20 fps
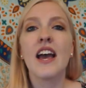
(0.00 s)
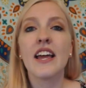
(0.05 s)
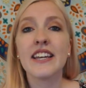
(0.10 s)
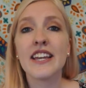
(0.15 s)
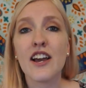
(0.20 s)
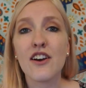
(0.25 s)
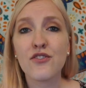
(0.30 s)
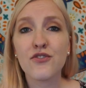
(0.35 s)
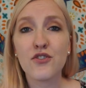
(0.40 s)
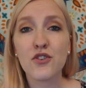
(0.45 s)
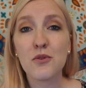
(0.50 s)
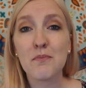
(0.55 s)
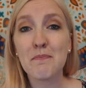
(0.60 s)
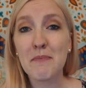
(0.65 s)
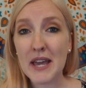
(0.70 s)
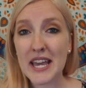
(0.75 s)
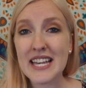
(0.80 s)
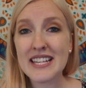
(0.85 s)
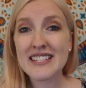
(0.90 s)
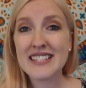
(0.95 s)
Now for
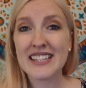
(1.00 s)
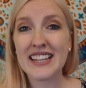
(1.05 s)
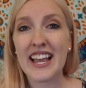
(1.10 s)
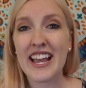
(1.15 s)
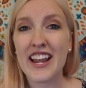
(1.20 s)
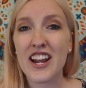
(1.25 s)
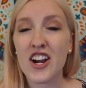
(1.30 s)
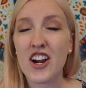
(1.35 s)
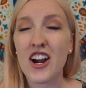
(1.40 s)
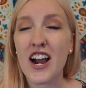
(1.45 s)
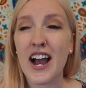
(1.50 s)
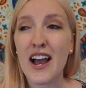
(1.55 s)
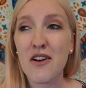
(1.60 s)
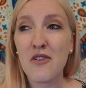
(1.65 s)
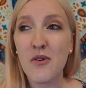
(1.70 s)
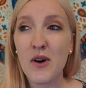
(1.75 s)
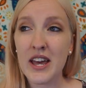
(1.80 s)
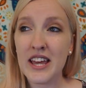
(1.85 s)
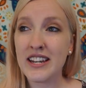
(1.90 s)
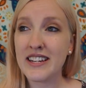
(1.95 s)
base layer, I
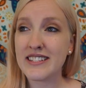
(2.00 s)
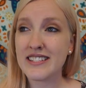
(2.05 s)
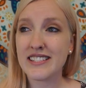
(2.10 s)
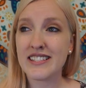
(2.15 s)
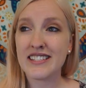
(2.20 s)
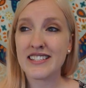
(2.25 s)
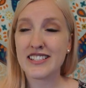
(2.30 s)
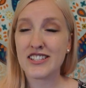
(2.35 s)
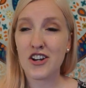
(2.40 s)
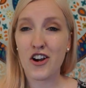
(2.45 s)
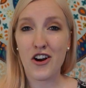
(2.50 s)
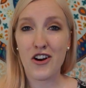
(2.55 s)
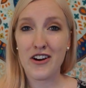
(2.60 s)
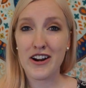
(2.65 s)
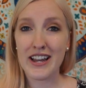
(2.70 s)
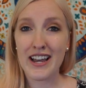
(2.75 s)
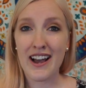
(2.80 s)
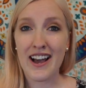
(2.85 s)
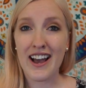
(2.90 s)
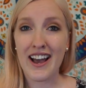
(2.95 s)
went to
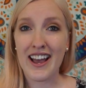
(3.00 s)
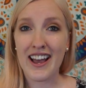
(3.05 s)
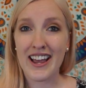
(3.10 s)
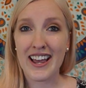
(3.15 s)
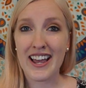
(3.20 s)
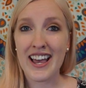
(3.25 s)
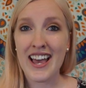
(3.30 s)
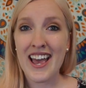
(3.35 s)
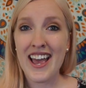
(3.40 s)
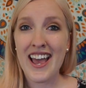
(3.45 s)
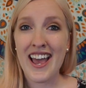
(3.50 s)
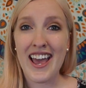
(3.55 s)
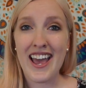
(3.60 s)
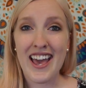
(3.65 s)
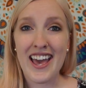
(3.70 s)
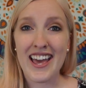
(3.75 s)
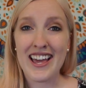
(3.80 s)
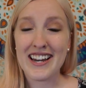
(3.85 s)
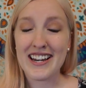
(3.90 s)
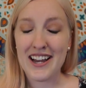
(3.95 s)
REI
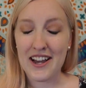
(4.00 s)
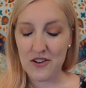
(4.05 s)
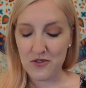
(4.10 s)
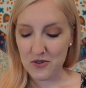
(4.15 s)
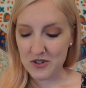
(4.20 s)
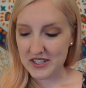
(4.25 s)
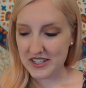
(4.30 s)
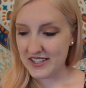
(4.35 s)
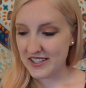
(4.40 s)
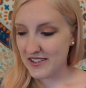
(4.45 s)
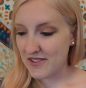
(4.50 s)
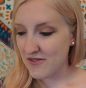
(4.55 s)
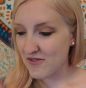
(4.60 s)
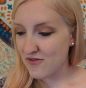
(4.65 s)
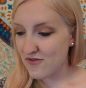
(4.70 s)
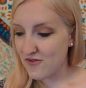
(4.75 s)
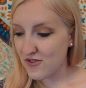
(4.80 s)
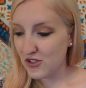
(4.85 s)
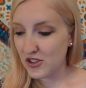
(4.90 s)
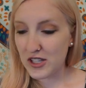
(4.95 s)
and I was
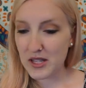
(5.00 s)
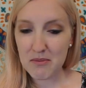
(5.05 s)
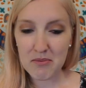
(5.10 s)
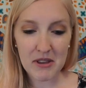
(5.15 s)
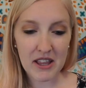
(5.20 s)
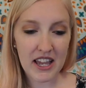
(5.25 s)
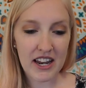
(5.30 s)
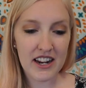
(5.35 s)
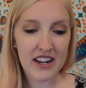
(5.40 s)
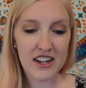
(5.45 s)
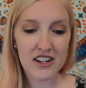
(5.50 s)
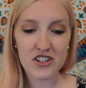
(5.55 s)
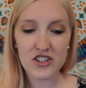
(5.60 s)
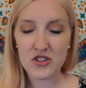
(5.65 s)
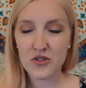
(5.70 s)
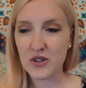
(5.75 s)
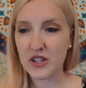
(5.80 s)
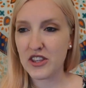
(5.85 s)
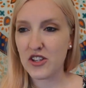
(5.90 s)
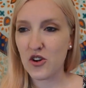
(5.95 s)
fully planning on
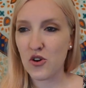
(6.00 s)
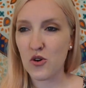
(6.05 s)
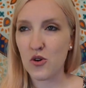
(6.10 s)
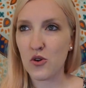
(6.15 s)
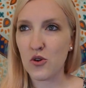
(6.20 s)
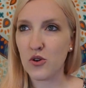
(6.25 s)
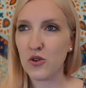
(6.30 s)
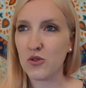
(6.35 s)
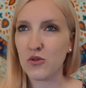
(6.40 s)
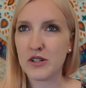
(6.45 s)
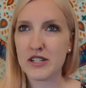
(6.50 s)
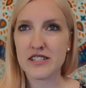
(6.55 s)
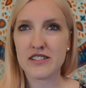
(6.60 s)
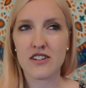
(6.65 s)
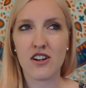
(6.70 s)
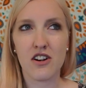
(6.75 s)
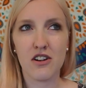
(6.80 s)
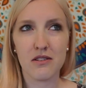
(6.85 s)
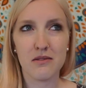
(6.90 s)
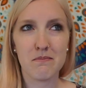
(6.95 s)
doing the whole, what is it
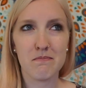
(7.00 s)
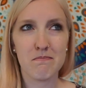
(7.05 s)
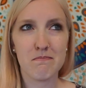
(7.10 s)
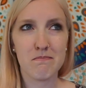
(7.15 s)
called,